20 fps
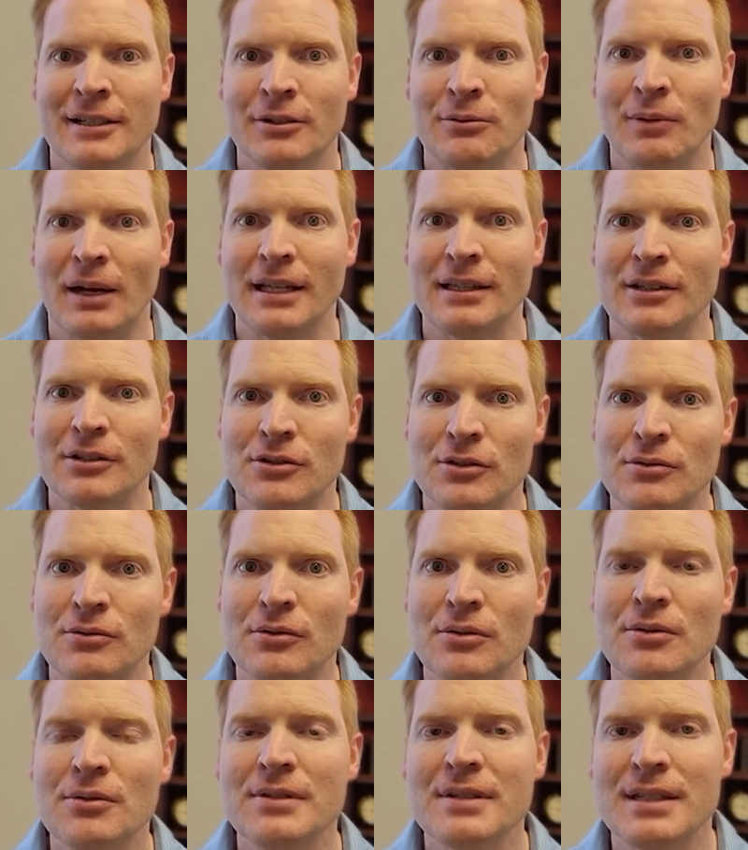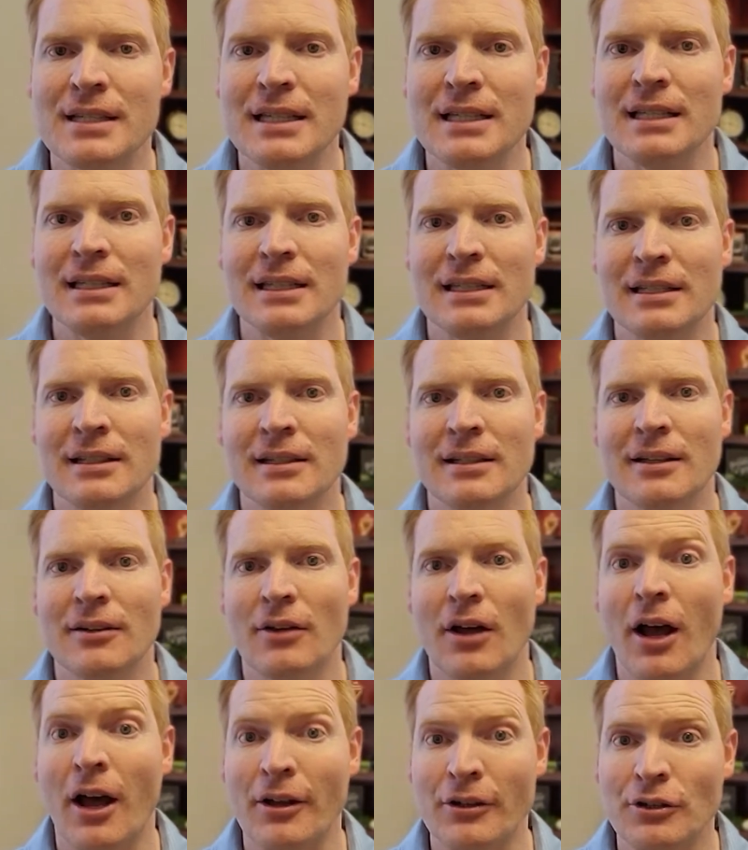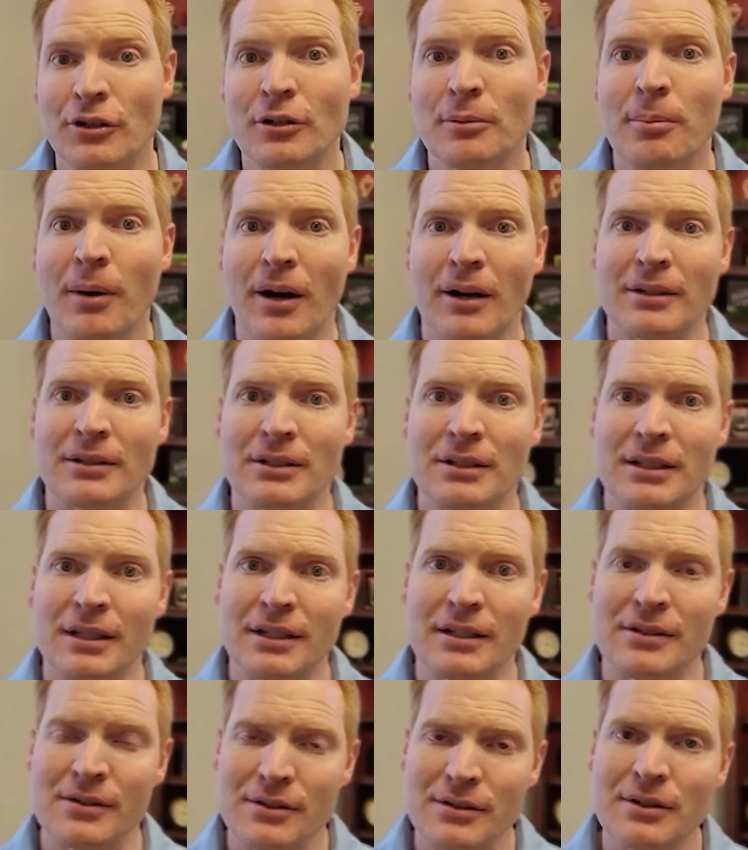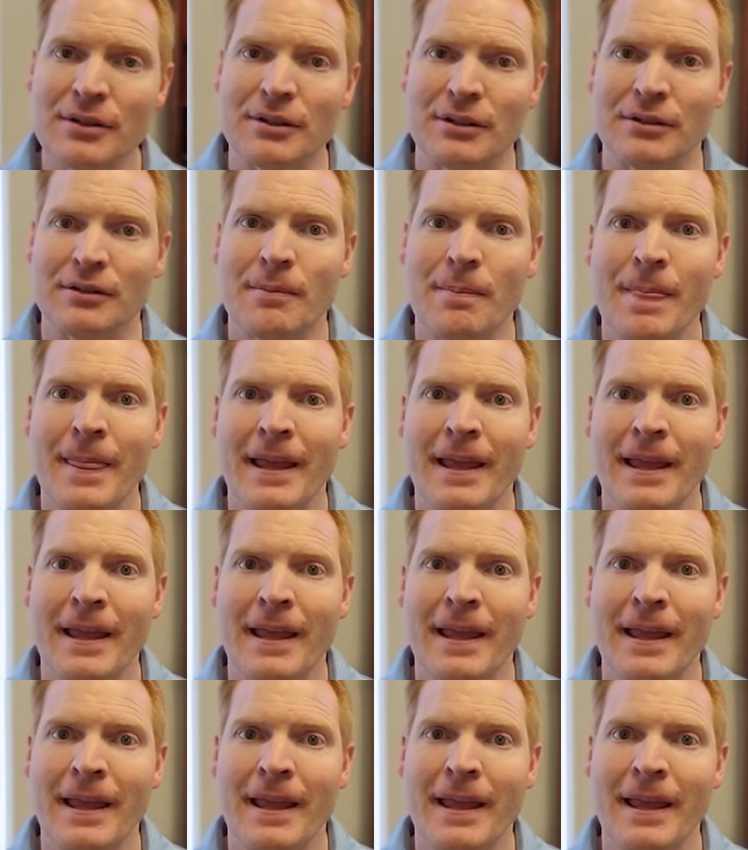right? That you do see your part to the concern.